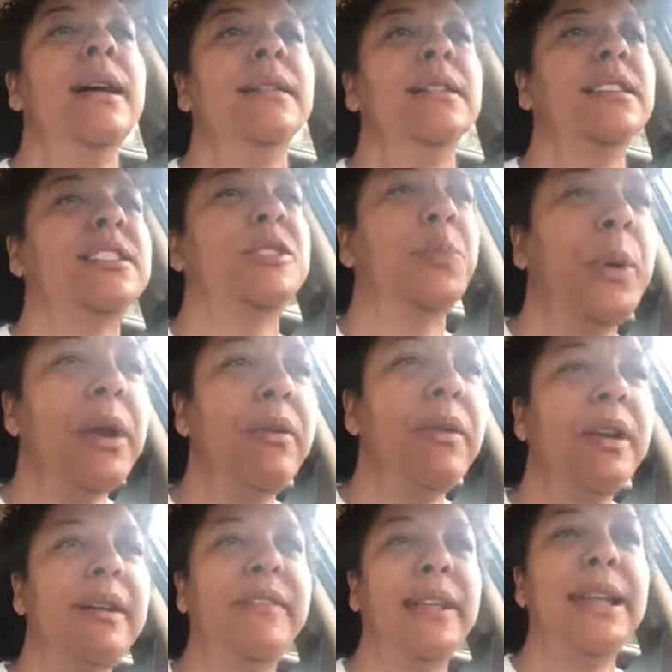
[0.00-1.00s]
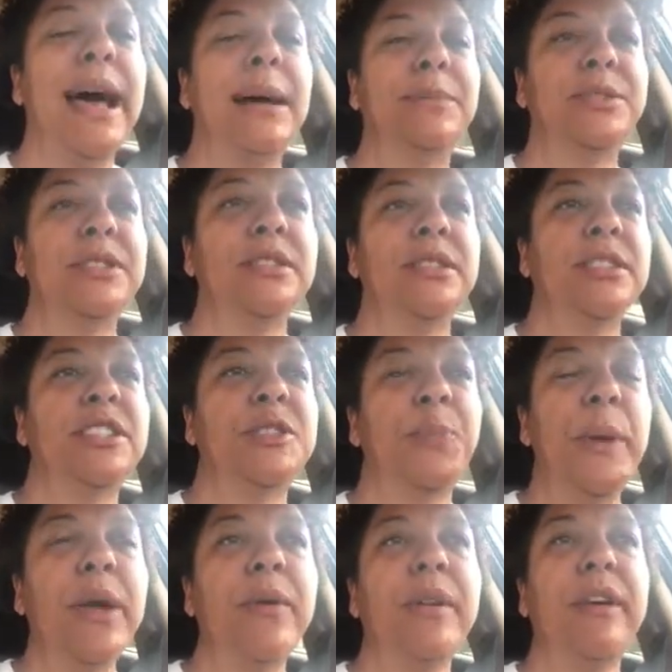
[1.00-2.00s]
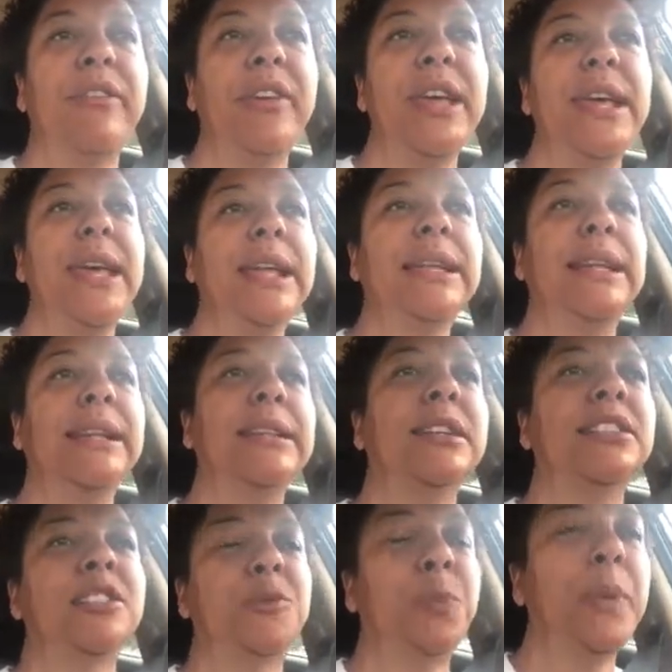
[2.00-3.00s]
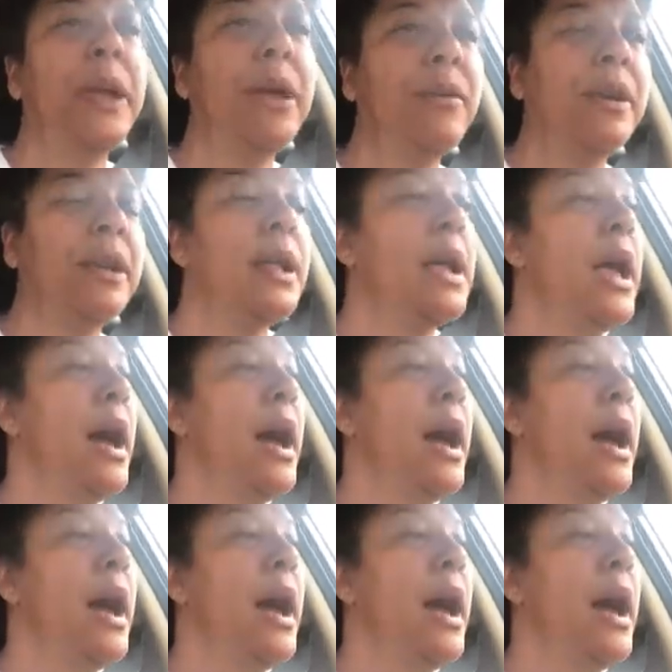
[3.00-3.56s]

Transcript: The spirit of adoption, the spirit of healing, the spirit